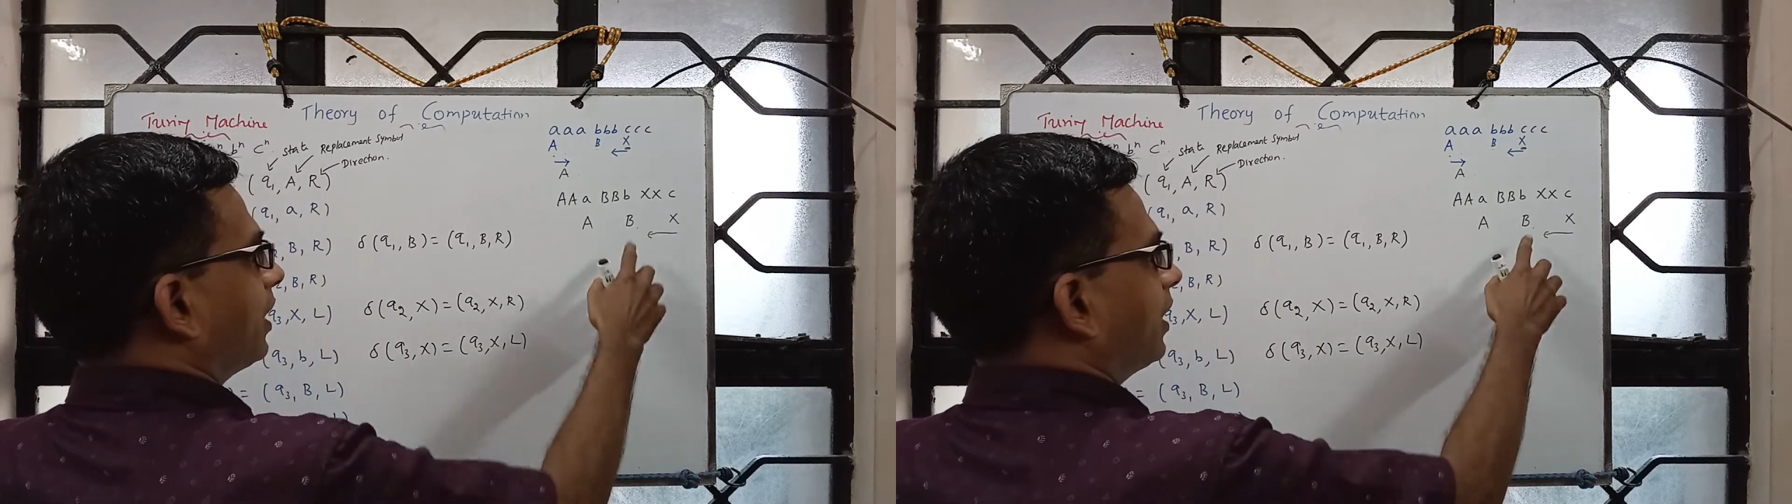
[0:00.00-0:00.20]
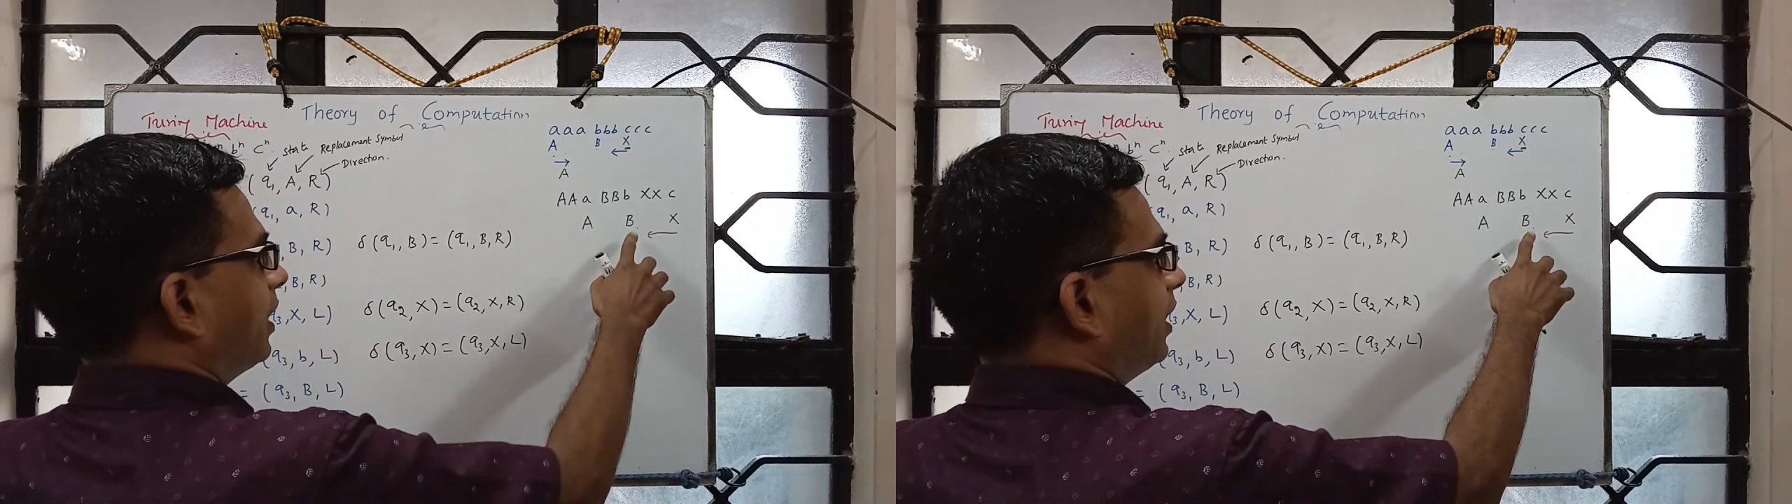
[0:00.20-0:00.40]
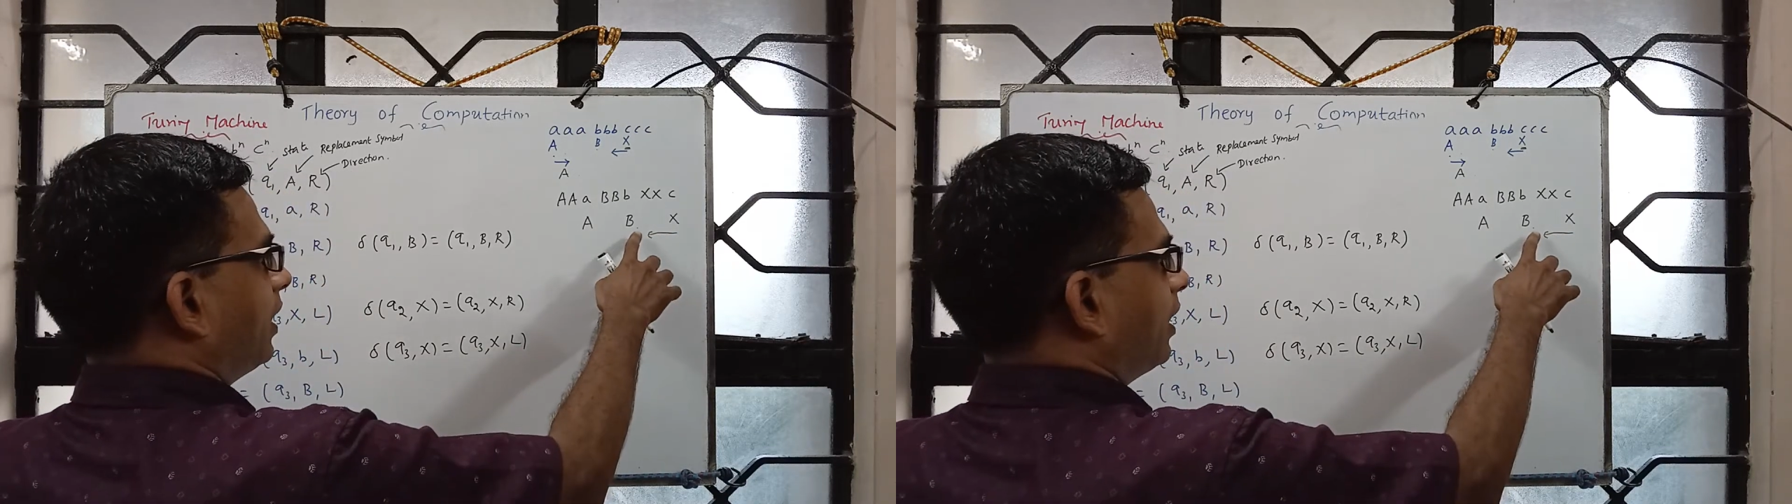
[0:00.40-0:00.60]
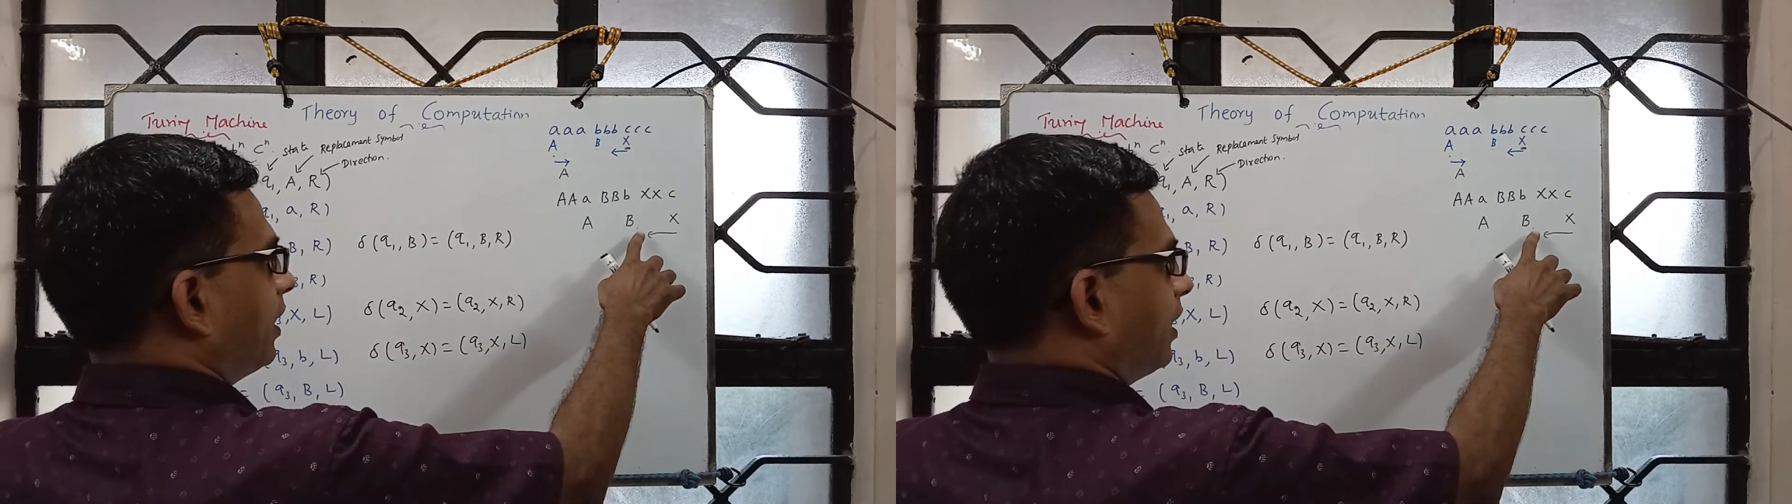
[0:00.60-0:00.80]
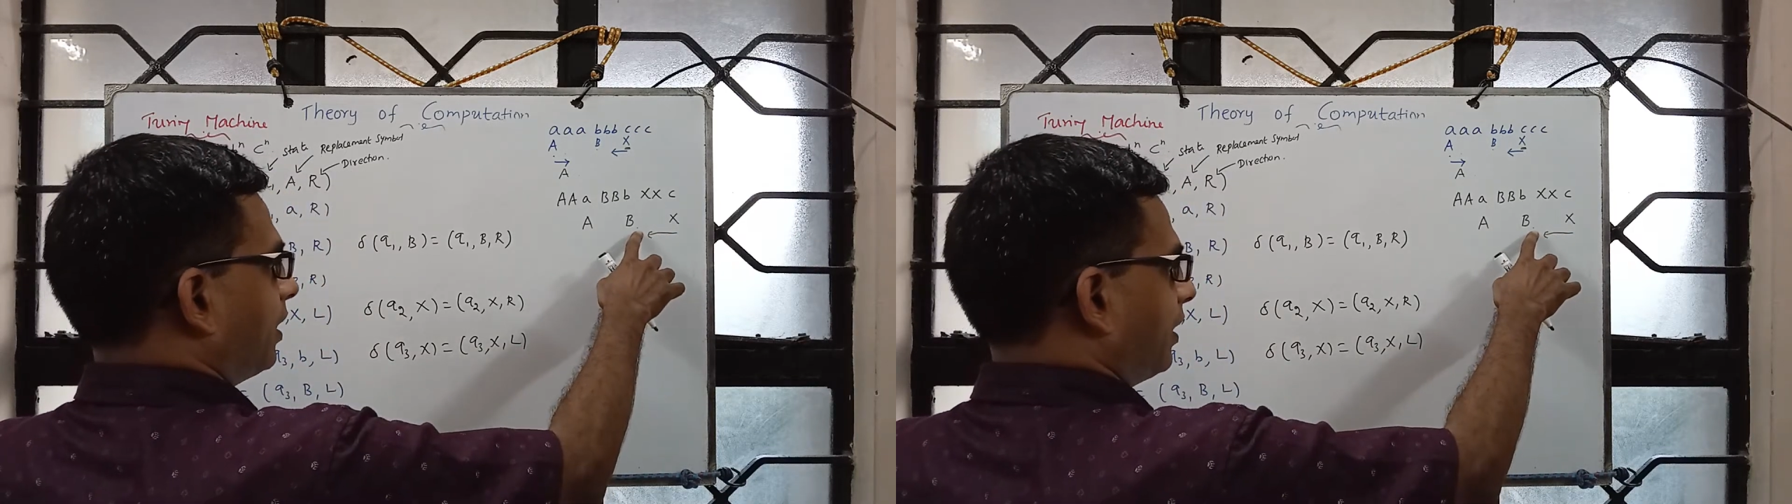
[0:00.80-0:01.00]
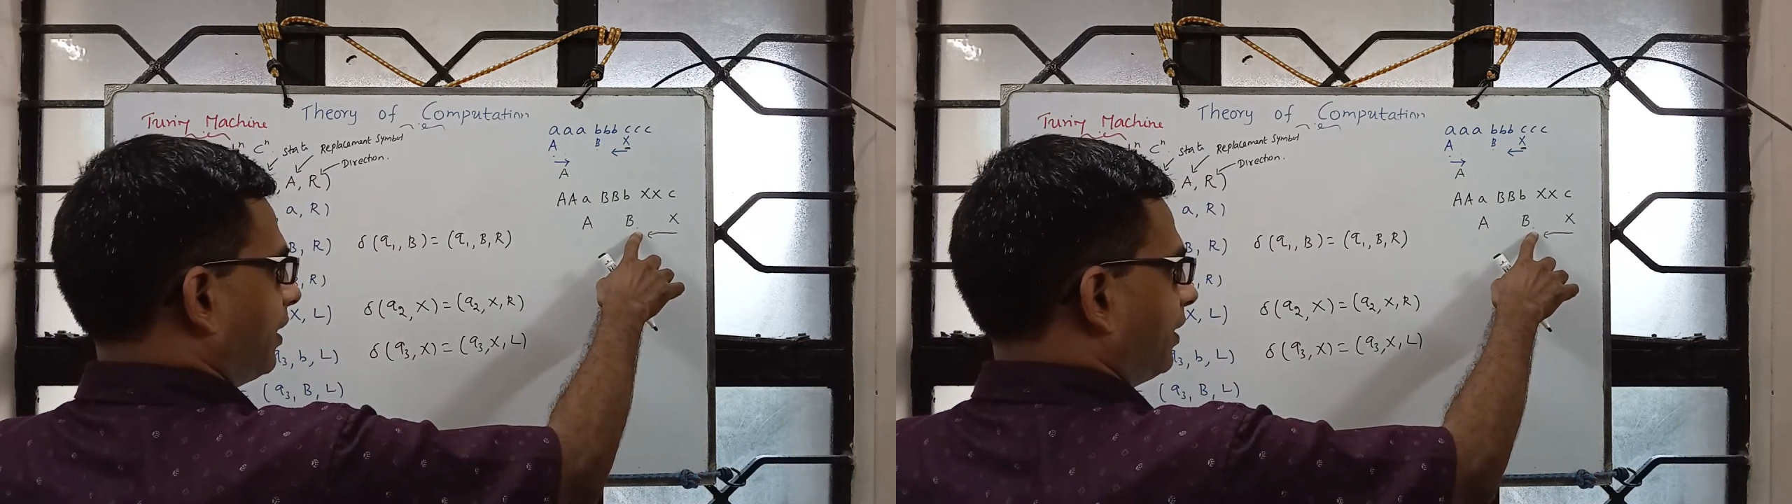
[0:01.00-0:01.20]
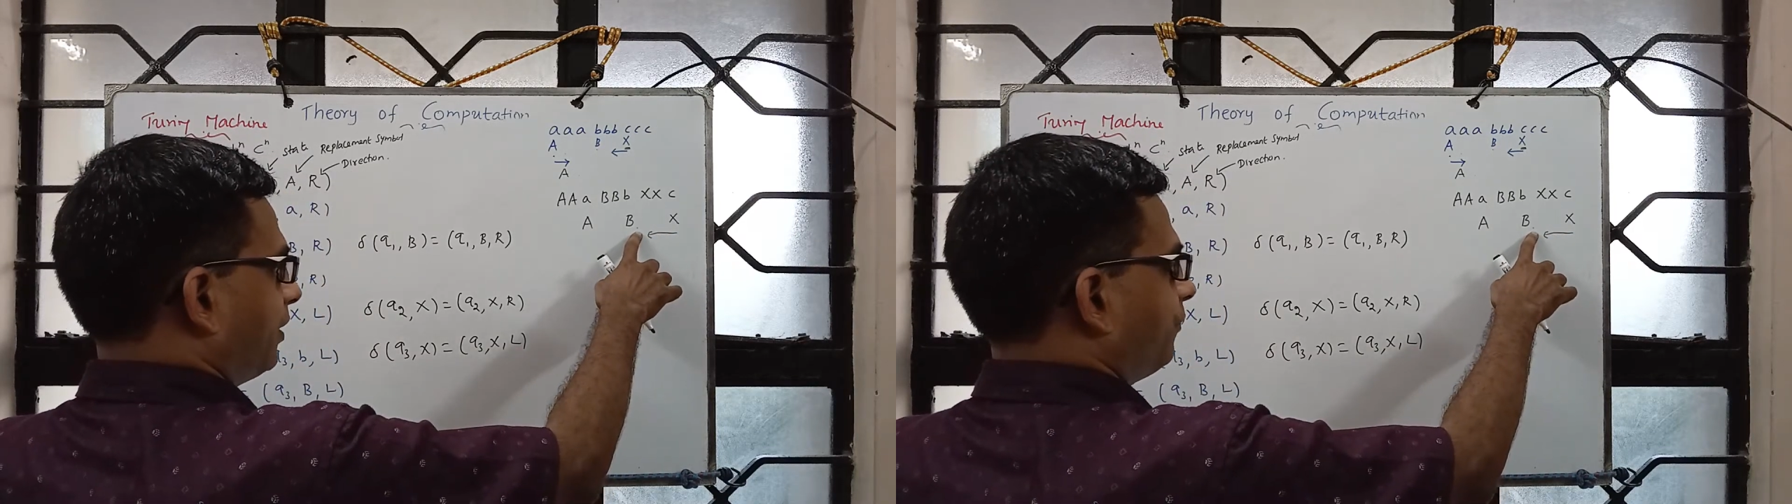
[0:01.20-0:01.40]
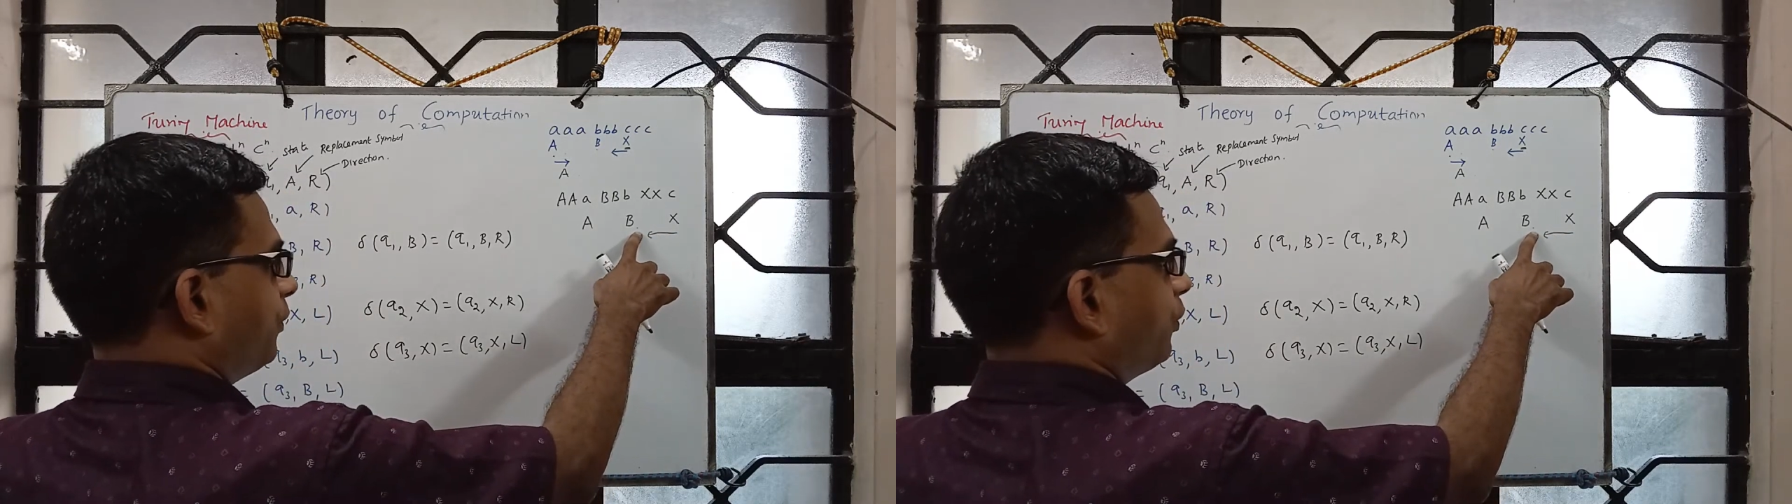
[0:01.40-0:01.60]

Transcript: And if